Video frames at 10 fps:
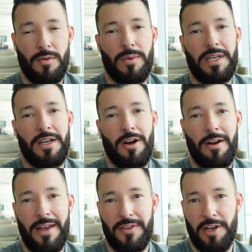We are
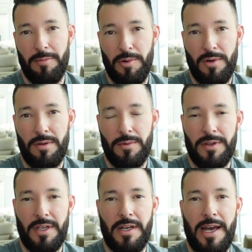at the airport. We're
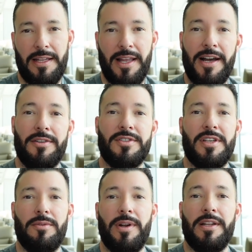in the United Lounge,
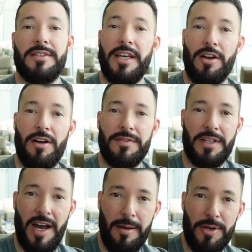getting ready to take off to
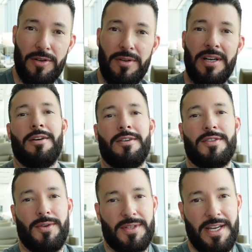Cabo. We're
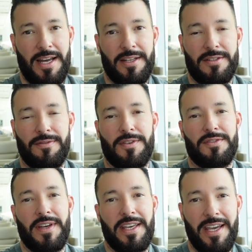so excited. It's our
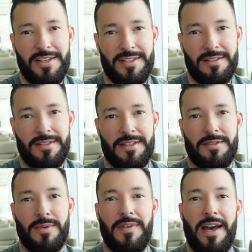first vacation
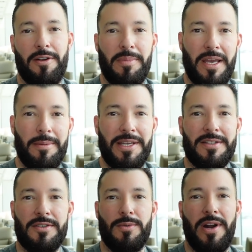since we've had our baby,
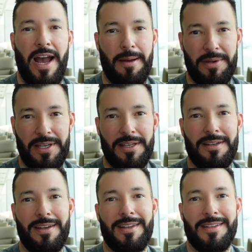so we're happy.
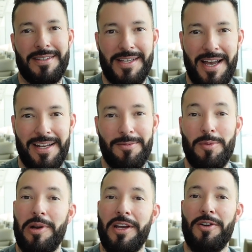Excited. We're
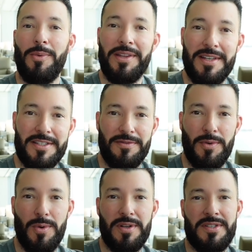bringing her with us, of
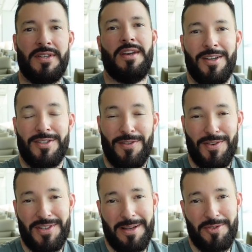course. It's our
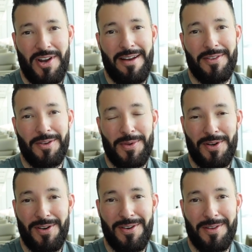first time traveling with
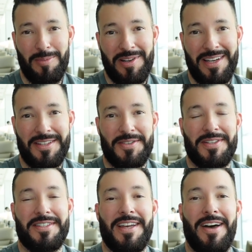her on the plane, so
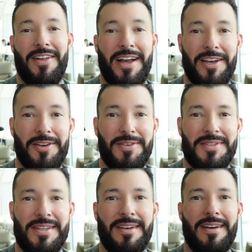let's see how that
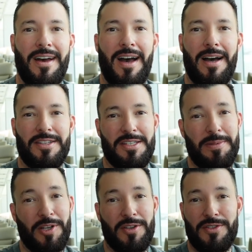goes. Uh, she's
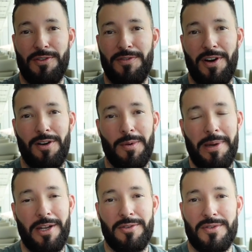been good so far. We
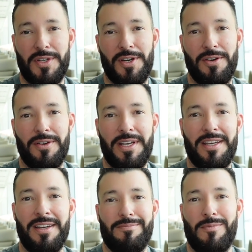made it through
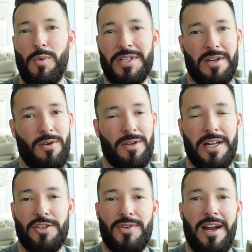security. There wasn't a whole
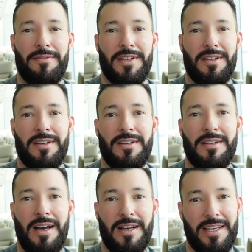lot of traffic
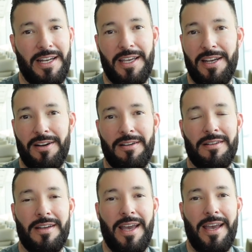uh, getting here,
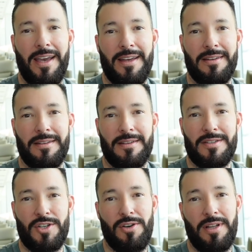and the
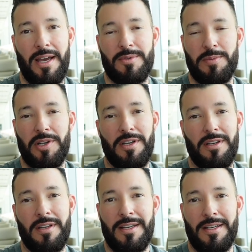security line was pretty
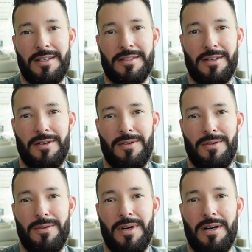good.
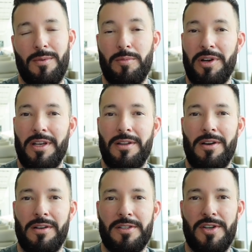So we'll bring you
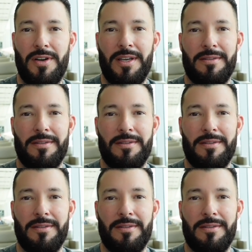along on the journey.